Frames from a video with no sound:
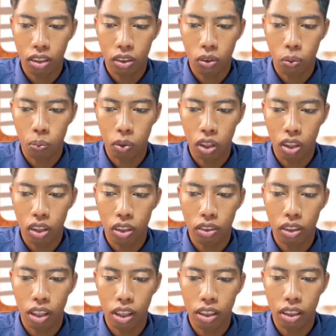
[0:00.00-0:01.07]
to produce
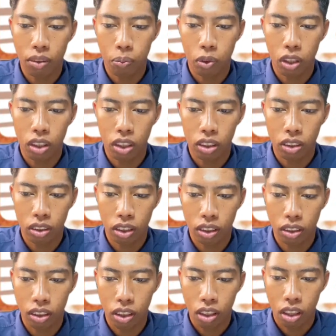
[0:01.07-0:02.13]
higher production